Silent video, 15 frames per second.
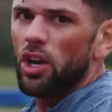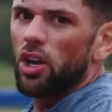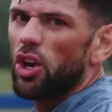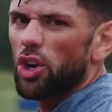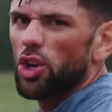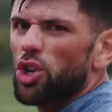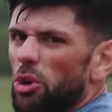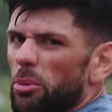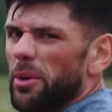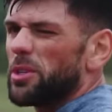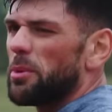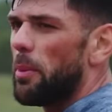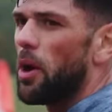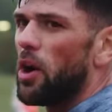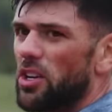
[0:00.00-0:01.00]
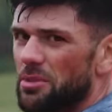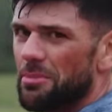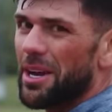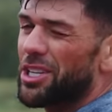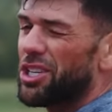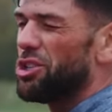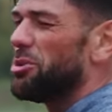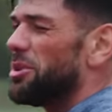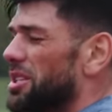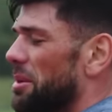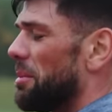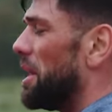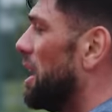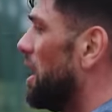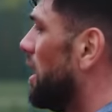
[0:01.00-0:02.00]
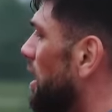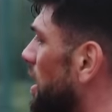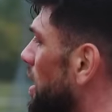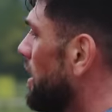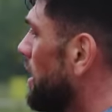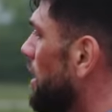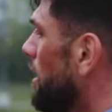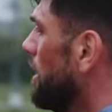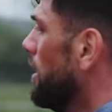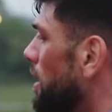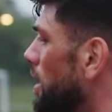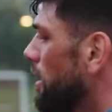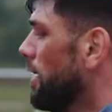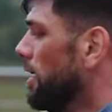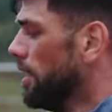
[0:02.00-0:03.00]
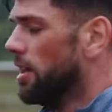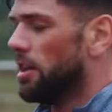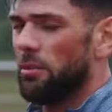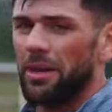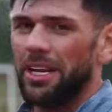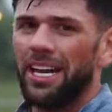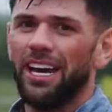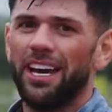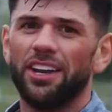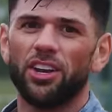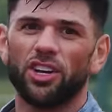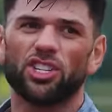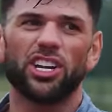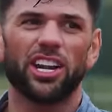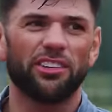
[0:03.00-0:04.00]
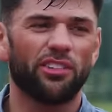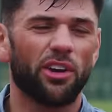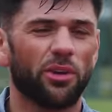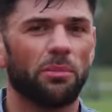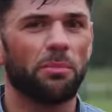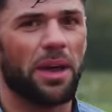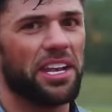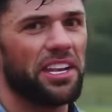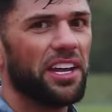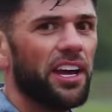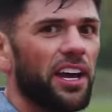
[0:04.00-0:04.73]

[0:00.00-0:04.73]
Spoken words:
Got to show my supporters I'm actually doing something. I'm just laying around in bed.